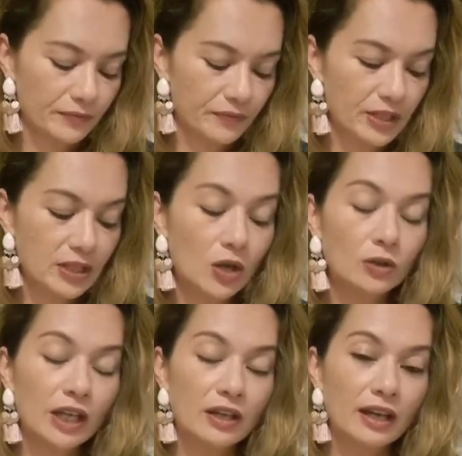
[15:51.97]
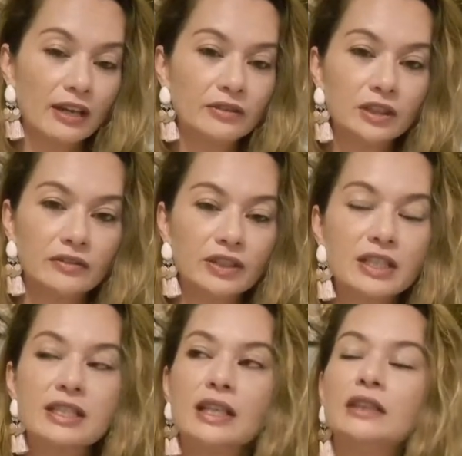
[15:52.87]
this whole other level of
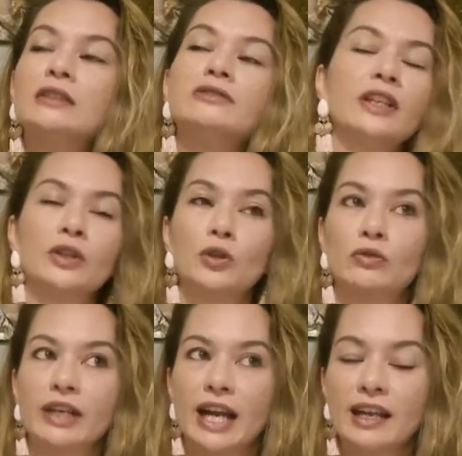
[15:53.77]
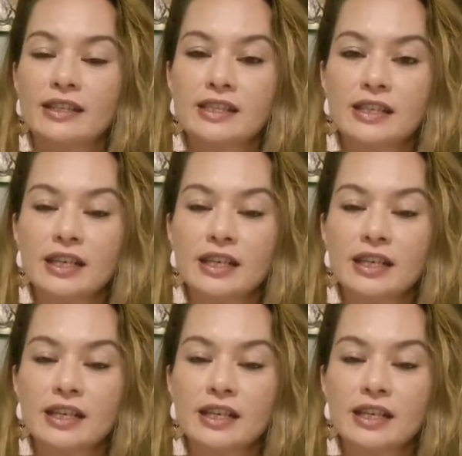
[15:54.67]
yourself and your reality,